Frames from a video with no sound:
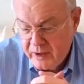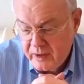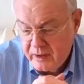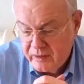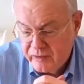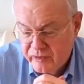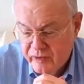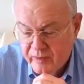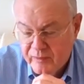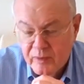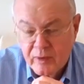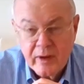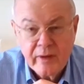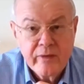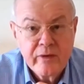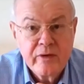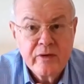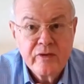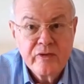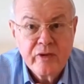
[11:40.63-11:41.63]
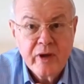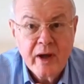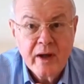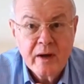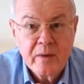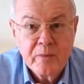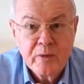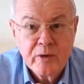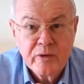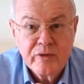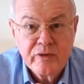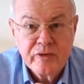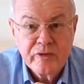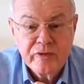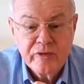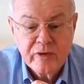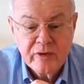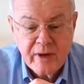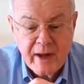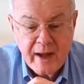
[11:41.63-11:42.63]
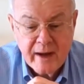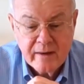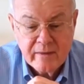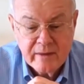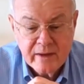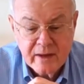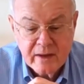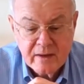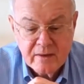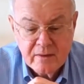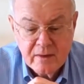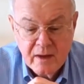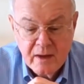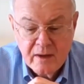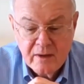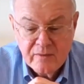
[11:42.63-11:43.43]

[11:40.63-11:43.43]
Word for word: be several other design approaches to tackling it.